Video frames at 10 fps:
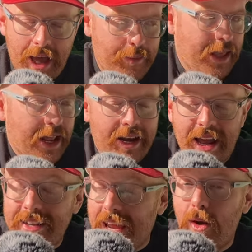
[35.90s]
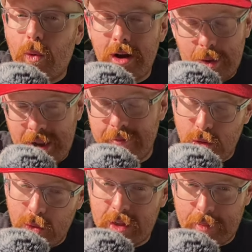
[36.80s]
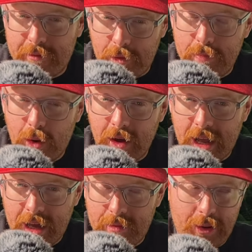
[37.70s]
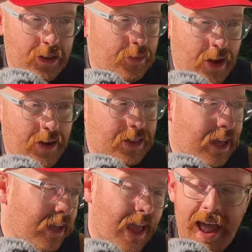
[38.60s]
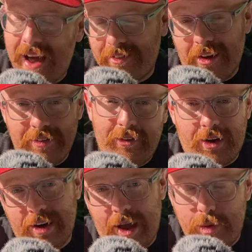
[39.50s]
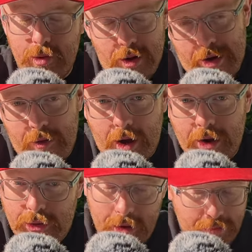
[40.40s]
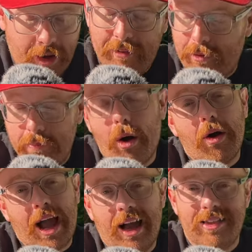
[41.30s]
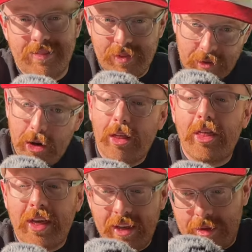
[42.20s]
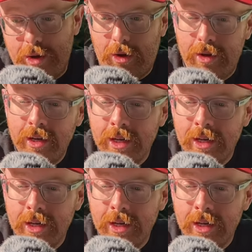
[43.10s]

I mean, in an ideal world, I would have two separate flute podcasts, but to be honest, guys, I haven't got the fucking time to be running around doing bloody flute podcasts. I've got other things to be doing.